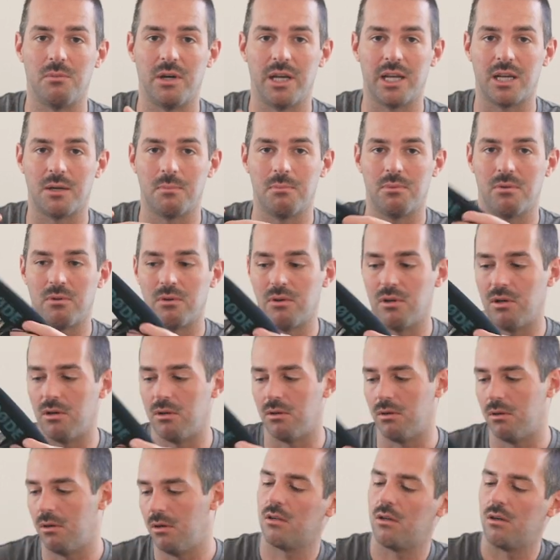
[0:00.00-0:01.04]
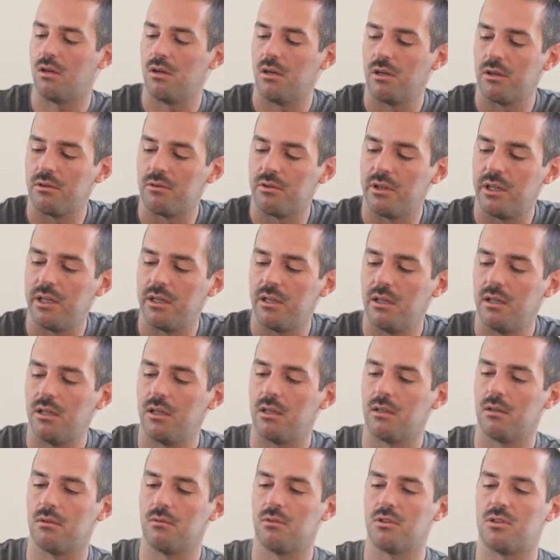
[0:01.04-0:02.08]
Mic Pro. Card
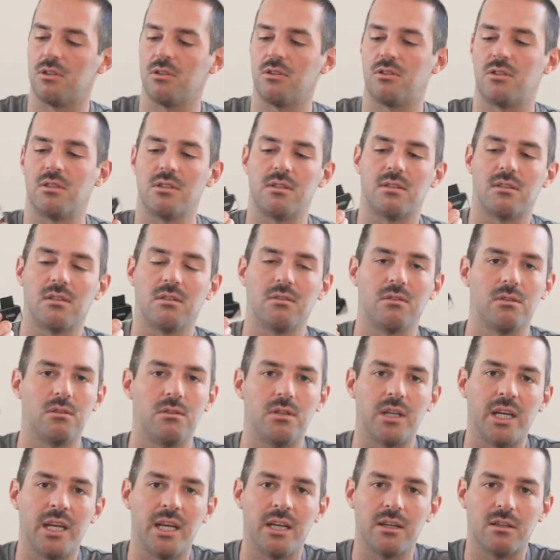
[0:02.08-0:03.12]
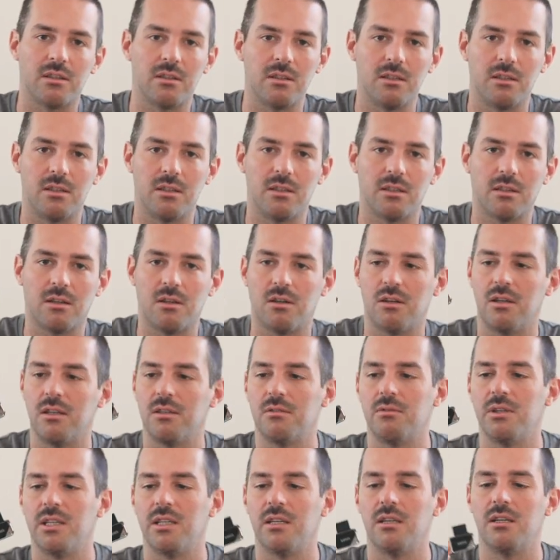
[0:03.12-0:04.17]
reader, which is just a little anchor
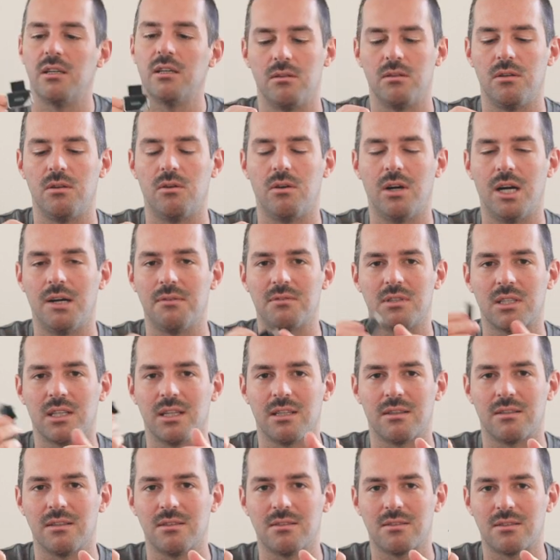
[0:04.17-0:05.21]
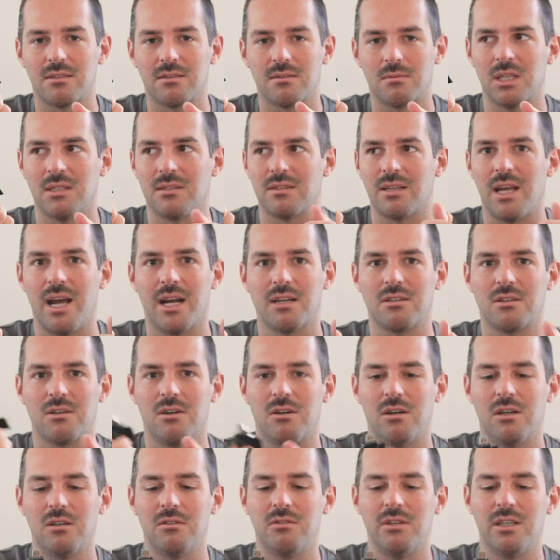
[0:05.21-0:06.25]
card reader. You don't have to get this exact
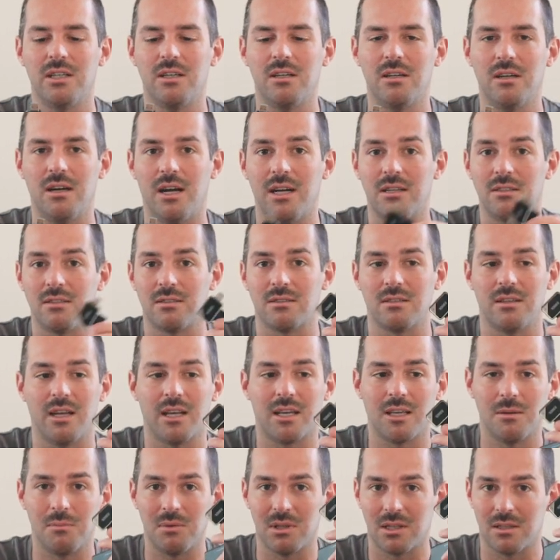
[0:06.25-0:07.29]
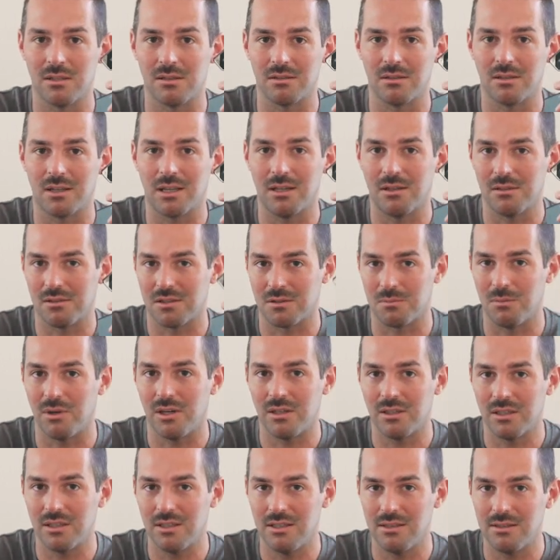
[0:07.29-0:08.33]
card reader. I just like it because look how
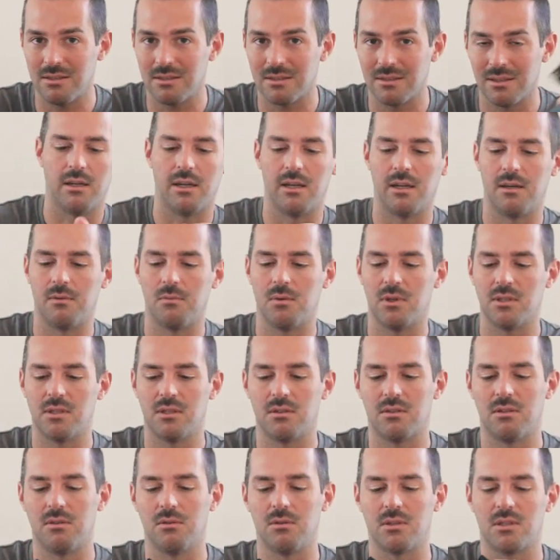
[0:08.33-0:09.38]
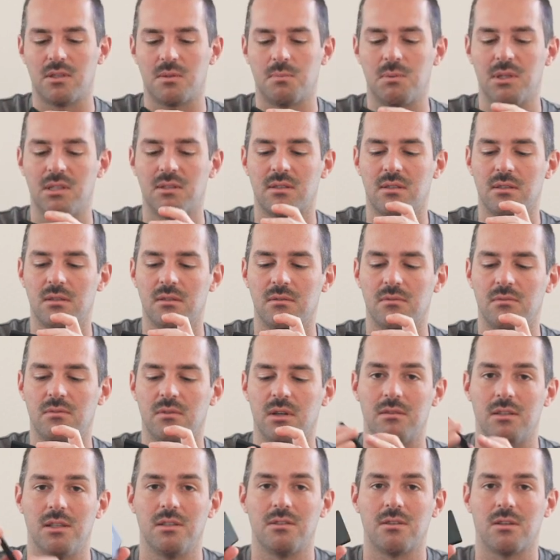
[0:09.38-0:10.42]
small it is and it wasn't too expensive.
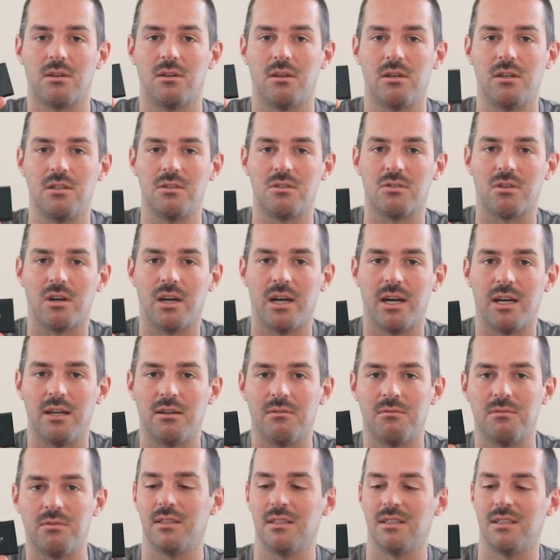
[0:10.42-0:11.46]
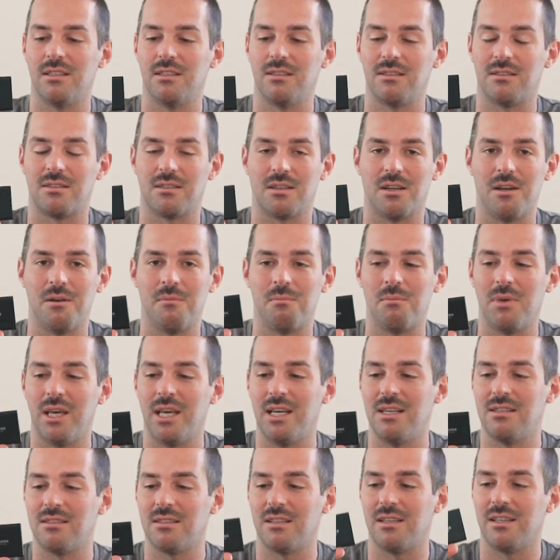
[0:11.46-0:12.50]
This hard drive is
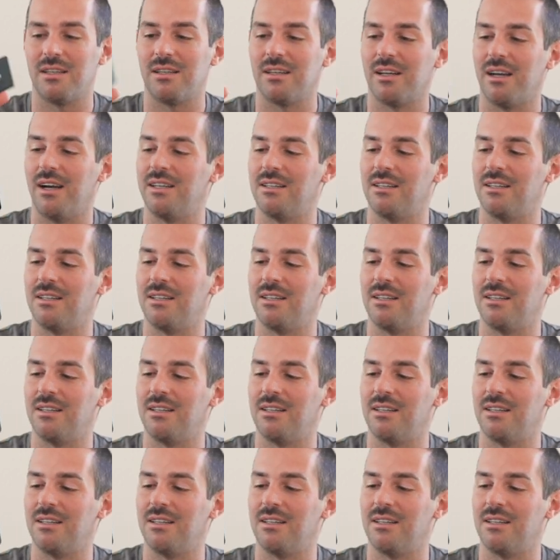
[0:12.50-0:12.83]
amazing.